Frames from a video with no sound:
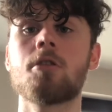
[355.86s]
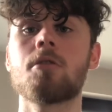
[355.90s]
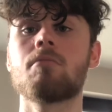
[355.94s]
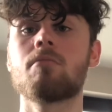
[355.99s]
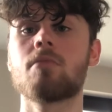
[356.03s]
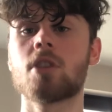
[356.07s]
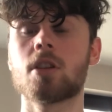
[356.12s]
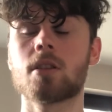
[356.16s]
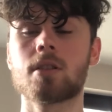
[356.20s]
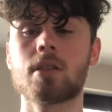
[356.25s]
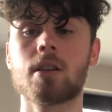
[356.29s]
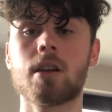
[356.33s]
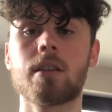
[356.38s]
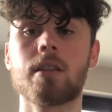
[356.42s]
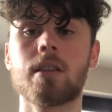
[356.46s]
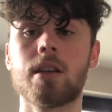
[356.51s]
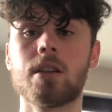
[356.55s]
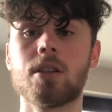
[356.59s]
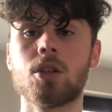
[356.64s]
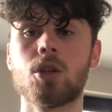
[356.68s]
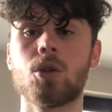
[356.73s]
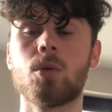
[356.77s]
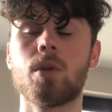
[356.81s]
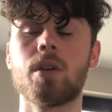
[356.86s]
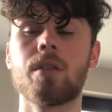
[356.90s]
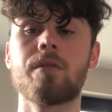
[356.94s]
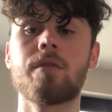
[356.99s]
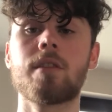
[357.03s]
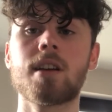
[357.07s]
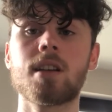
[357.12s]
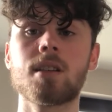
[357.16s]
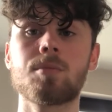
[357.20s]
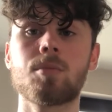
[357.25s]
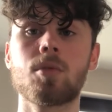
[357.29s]
just like they do with
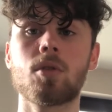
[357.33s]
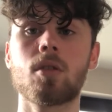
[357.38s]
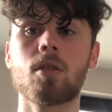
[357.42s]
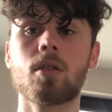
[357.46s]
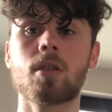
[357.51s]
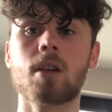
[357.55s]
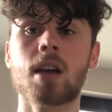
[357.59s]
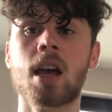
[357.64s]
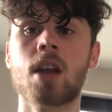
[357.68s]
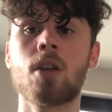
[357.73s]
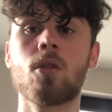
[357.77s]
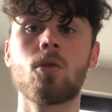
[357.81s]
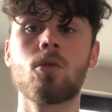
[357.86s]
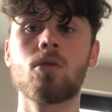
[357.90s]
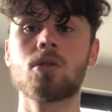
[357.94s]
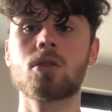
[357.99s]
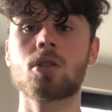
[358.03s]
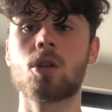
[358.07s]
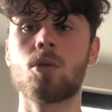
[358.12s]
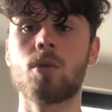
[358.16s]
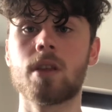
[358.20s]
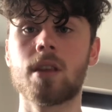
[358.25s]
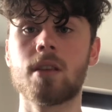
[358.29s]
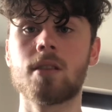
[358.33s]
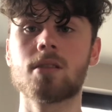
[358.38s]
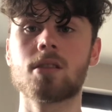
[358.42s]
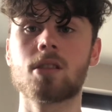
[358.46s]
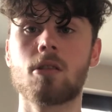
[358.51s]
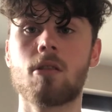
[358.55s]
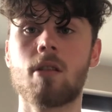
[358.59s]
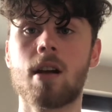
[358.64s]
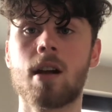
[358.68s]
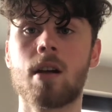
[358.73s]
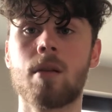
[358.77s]
Facebook and also with
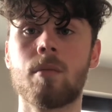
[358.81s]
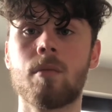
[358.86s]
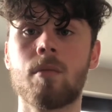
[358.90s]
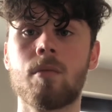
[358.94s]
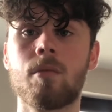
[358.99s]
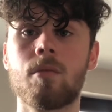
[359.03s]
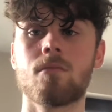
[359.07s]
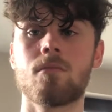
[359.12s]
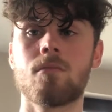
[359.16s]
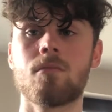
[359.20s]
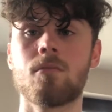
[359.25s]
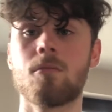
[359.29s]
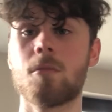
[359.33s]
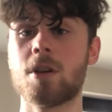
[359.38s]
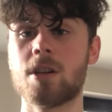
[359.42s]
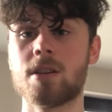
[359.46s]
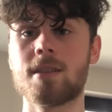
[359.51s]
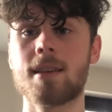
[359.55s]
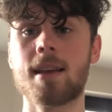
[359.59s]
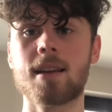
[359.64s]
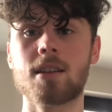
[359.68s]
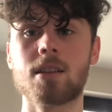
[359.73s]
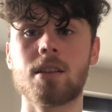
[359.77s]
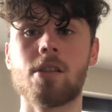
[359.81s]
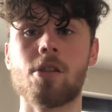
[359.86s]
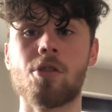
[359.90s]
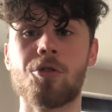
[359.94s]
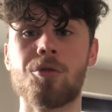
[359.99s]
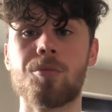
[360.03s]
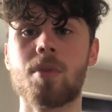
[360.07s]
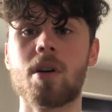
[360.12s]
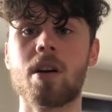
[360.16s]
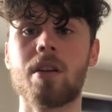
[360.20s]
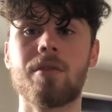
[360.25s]
Instagram, which is actually
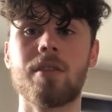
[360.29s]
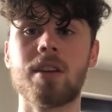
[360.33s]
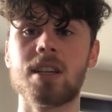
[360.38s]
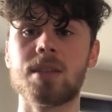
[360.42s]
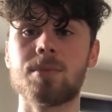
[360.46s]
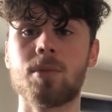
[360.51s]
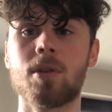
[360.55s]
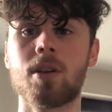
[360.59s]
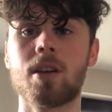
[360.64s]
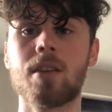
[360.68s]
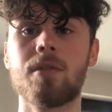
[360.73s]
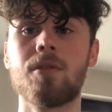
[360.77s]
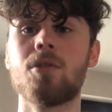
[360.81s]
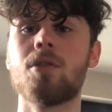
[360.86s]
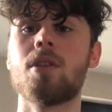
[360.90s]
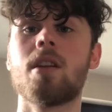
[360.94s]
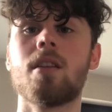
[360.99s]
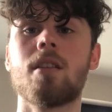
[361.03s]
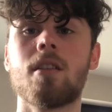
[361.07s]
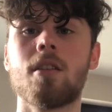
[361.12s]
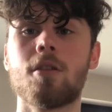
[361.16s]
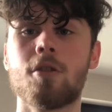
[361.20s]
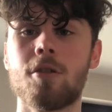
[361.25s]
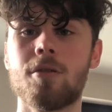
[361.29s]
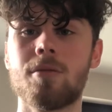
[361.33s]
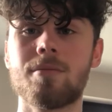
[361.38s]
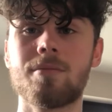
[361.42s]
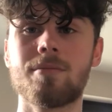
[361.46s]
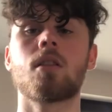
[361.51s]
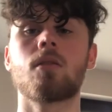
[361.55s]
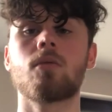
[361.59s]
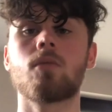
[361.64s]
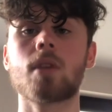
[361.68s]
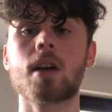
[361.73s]
owned by Facebook if you didn't know.
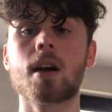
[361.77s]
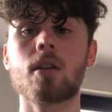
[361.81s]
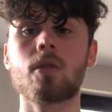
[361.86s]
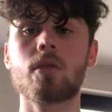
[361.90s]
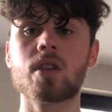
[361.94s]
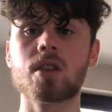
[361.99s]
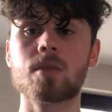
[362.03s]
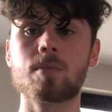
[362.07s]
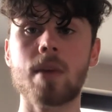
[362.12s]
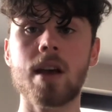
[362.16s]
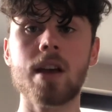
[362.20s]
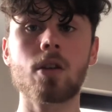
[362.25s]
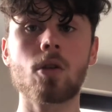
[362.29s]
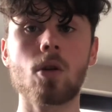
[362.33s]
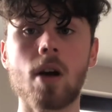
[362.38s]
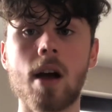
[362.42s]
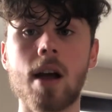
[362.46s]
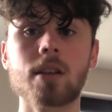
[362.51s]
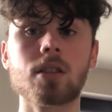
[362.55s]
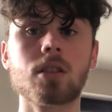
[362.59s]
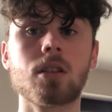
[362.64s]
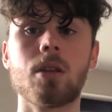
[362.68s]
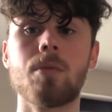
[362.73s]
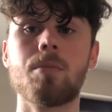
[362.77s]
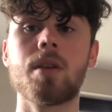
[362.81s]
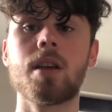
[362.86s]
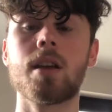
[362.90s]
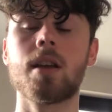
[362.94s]
Now, this may not actually be